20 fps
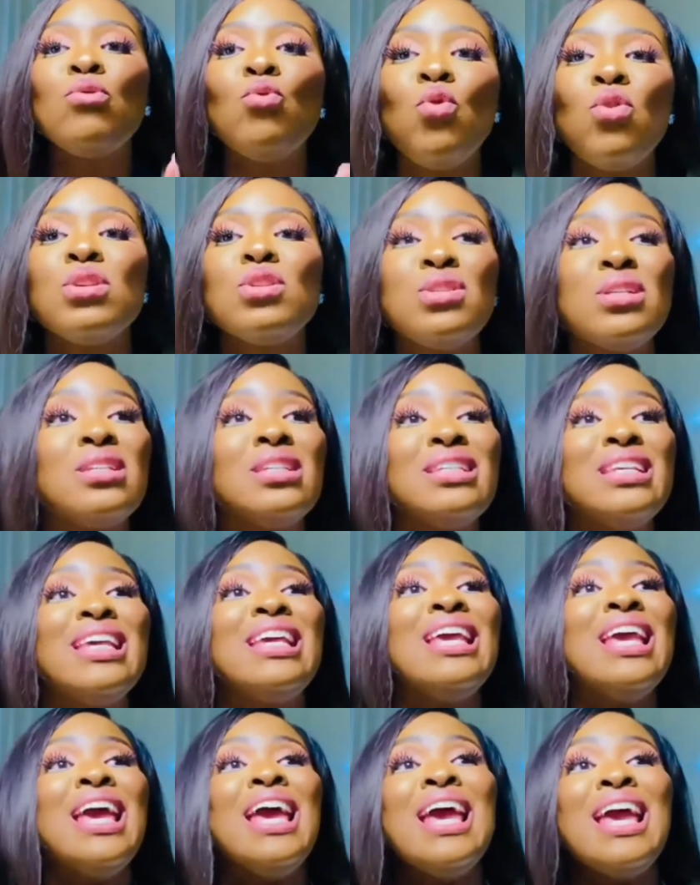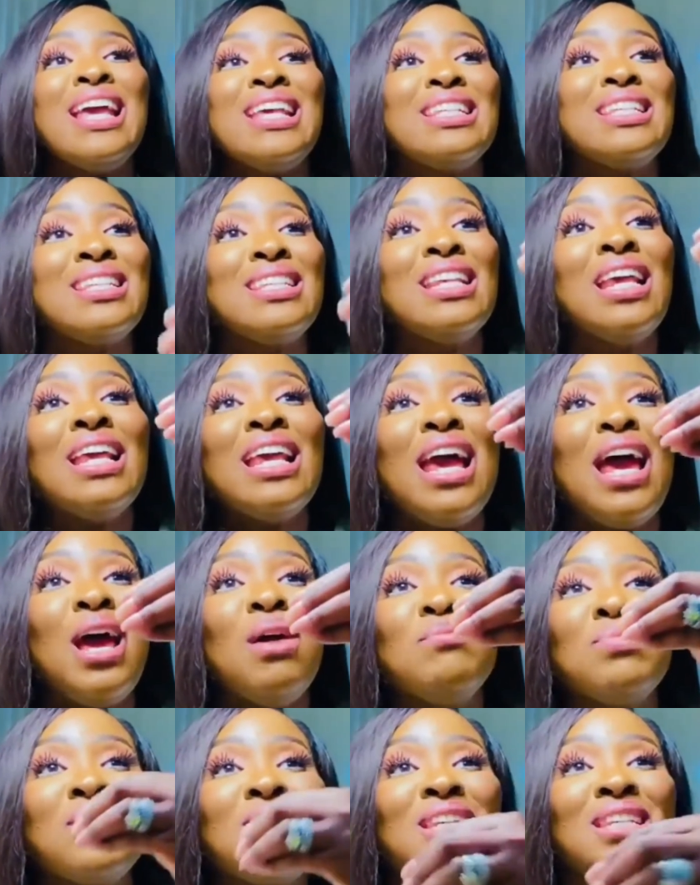No man wants to see
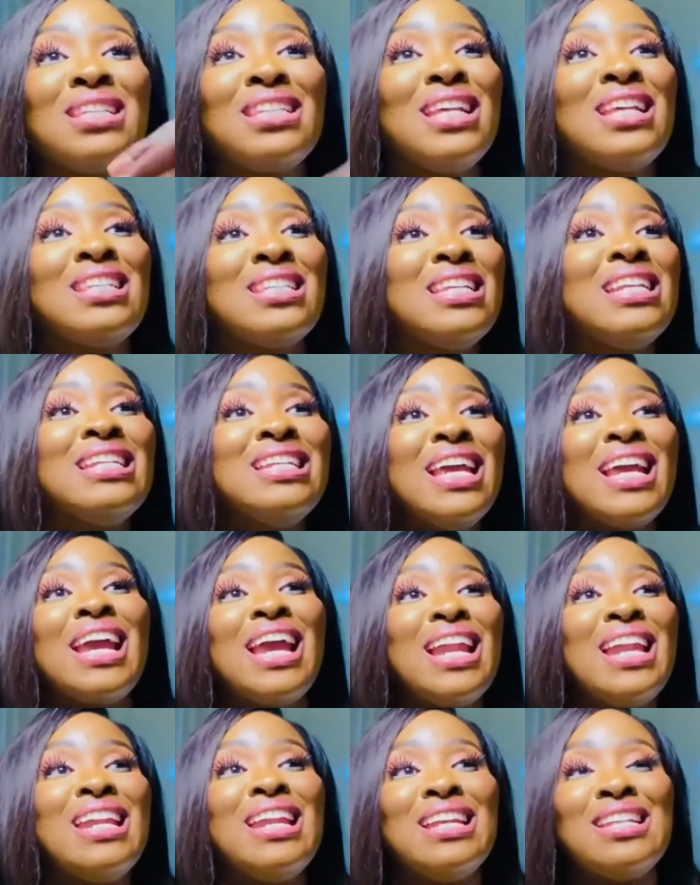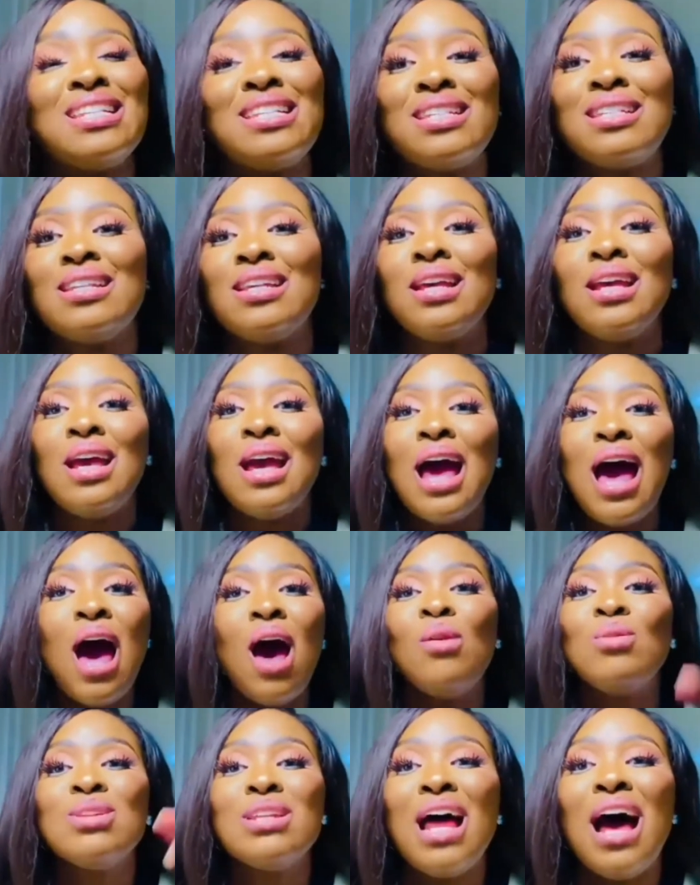his sister's
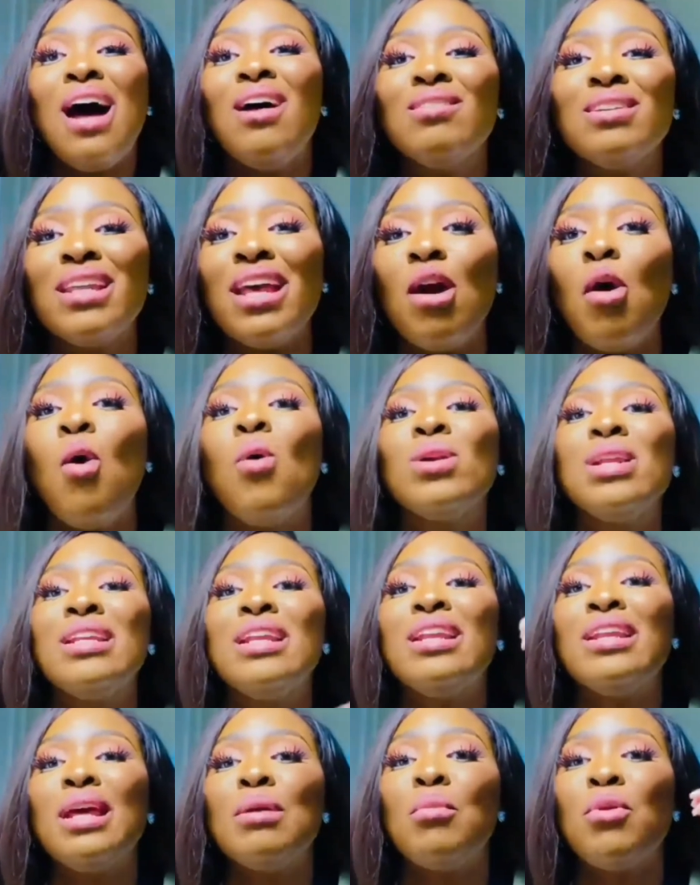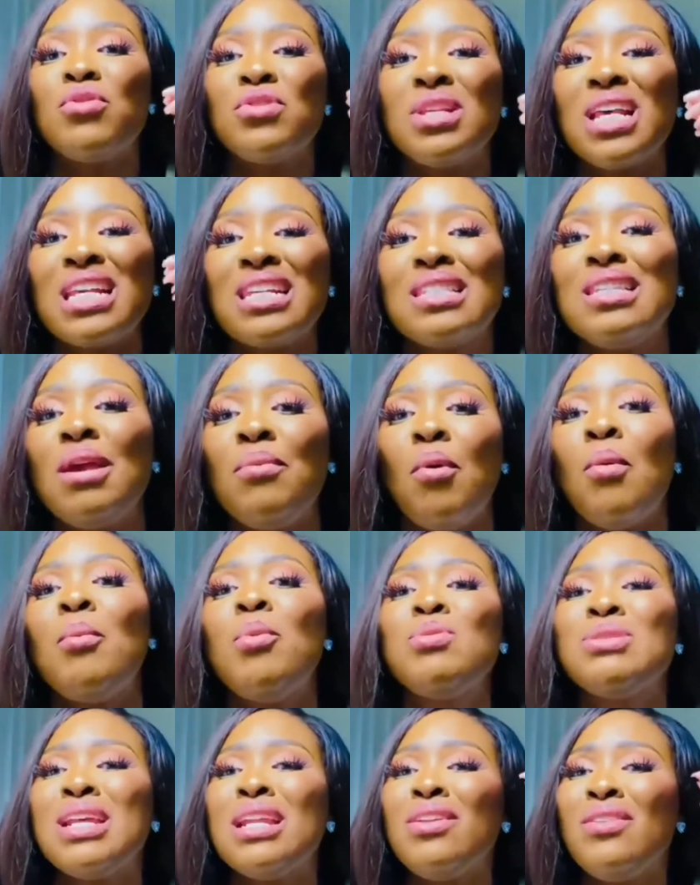nakedness out there, all in the name of
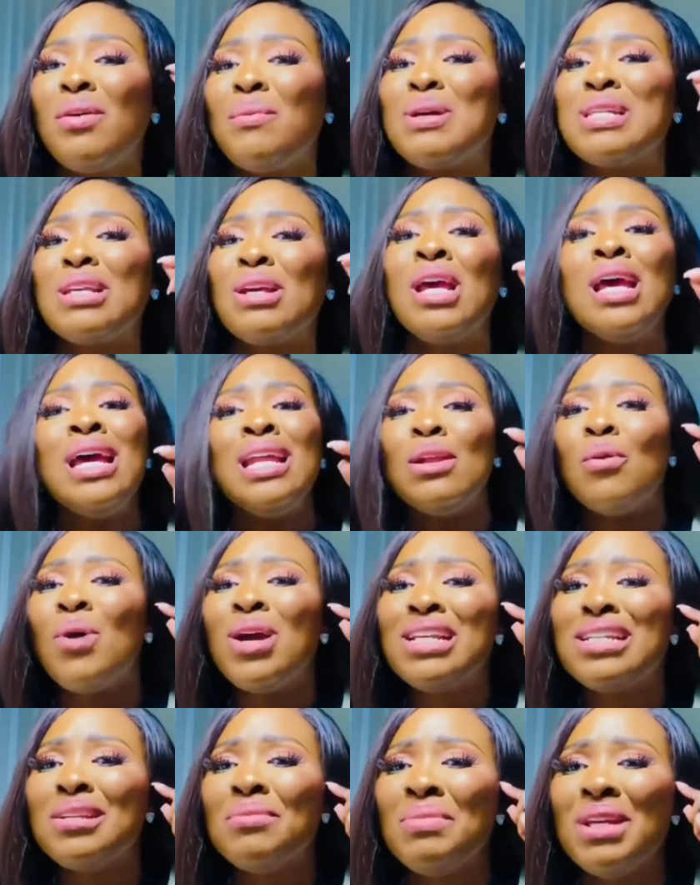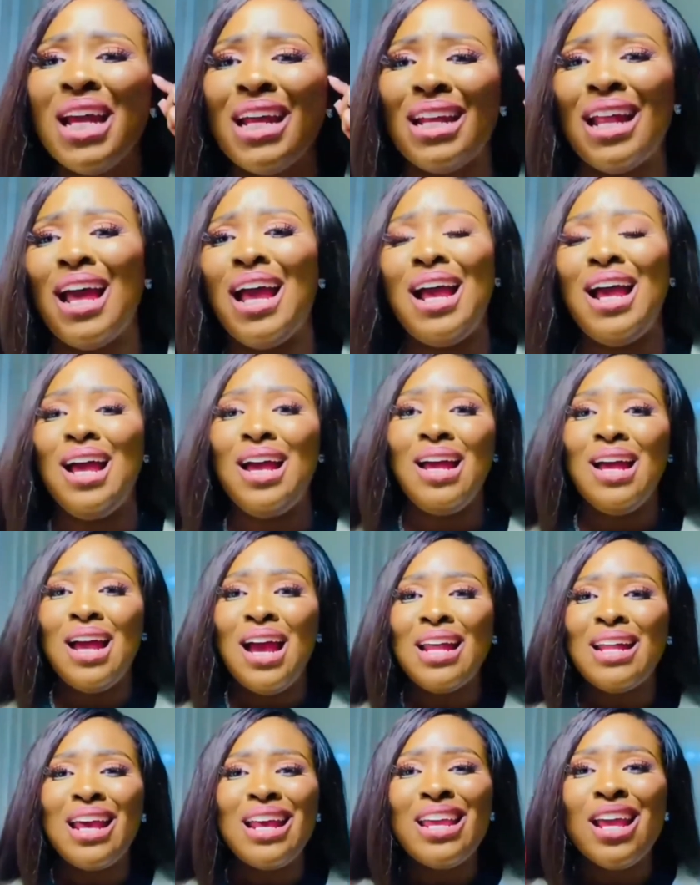sex tape. Obu se niye wase, no way Jimmy
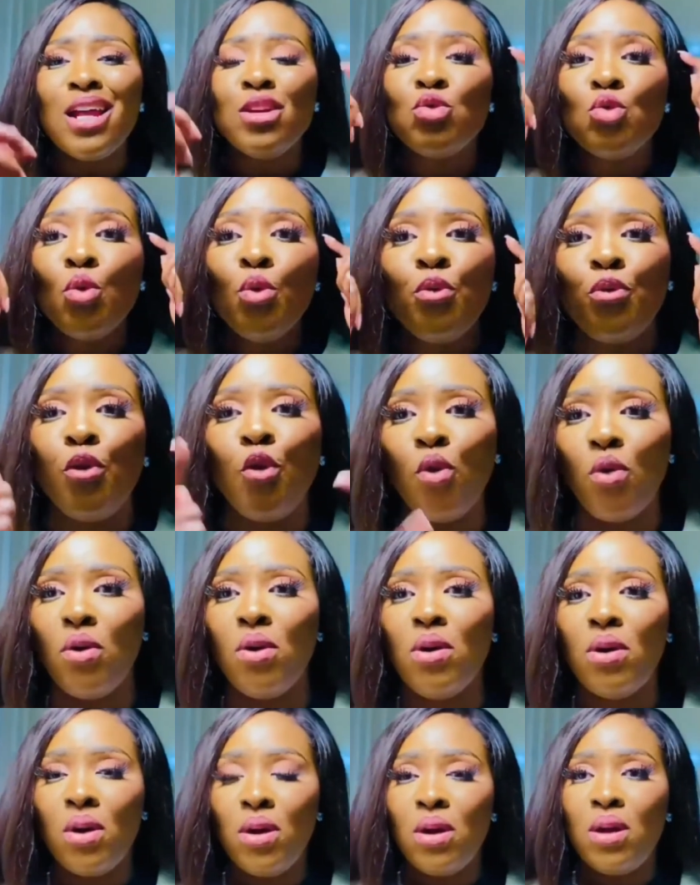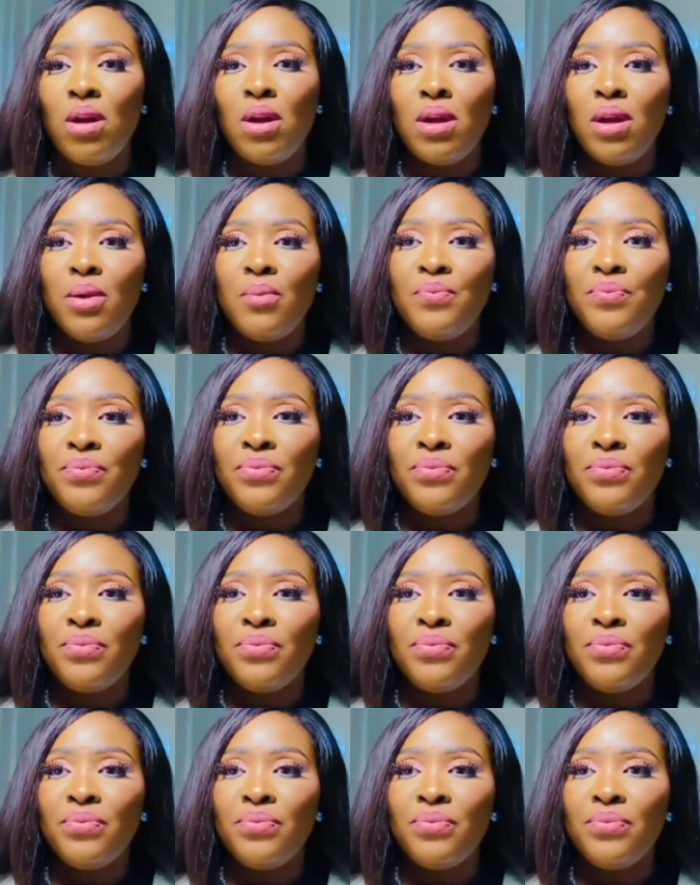ana, and I am too full.